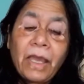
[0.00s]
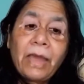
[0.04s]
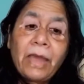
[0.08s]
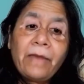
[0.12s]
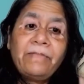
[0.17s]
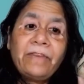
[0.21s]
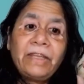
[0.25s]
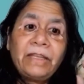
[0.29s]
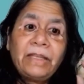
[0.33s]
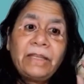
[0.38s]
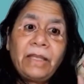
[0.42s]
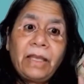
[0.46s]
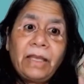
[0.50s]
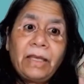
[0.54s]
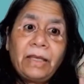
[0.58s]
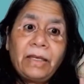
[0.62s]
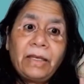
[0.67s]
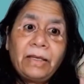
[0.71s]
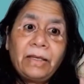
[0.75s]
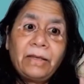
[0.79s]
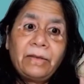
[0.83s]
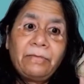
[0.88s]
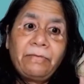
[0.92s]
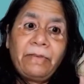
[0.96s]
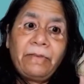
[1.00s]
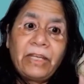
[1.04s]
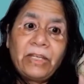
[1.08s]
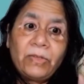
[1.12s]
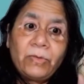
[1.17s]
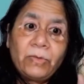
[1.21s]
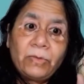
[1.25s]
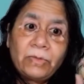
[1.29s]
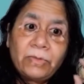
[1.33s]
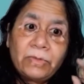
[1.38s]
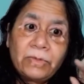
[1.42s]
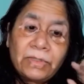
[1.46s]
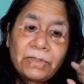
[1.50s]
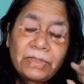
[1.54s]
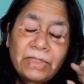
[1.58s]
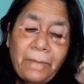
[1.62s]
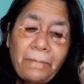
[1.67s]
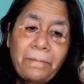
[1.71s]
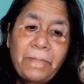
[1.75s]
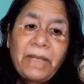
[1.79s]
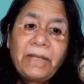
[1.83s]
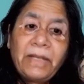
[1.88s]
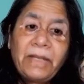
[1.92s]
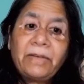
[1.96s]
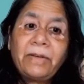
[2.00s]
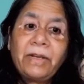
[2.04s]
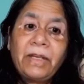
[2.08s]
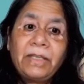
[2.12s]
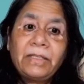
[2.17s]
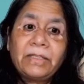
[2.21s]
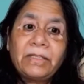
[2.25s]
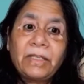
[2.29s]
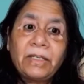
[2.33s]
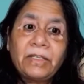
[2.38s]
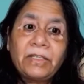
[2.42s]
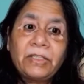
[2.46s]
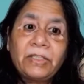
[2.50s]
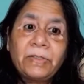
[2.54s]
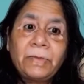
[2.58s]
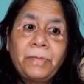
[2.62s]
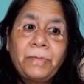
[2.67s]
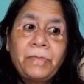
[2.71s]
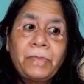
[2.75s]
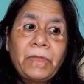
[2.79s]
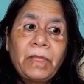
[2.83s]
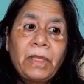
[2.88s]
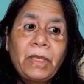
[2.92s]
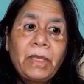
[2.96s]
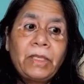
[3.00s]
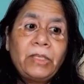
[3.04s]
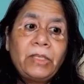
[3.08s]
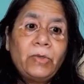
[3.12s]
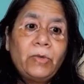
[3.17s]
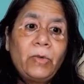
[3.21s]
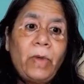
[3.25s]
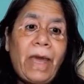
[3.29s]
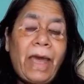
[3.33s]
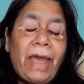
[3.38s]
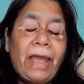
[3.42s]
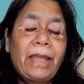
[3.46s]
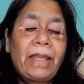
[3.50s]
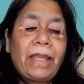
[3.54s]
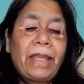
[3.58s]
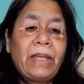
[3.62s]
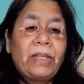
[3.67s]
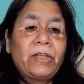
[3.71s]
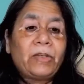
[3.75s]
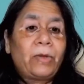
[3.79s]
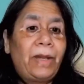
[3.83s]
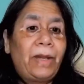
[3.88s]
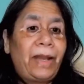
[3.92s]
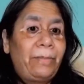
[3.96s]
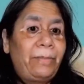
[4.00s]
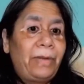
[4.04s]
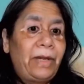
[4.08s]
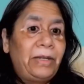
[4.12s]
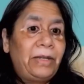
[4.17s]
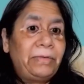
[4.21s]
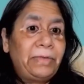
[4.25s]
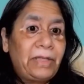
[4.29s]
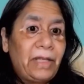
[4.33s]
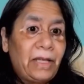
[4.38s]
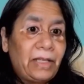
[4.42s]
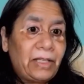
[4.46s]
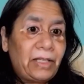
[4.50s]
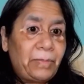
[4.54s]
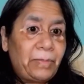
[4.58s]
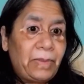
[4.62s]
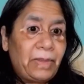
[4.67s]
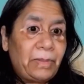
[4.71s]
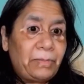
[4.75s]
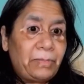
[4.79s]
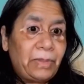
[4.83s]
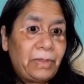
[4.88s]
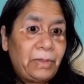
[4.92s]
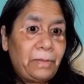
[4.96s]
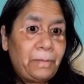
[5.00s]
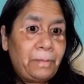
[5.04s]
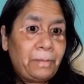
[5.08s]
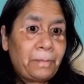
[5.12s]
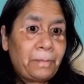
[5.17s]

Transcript: With when you submit research, you get to collaborate with other people.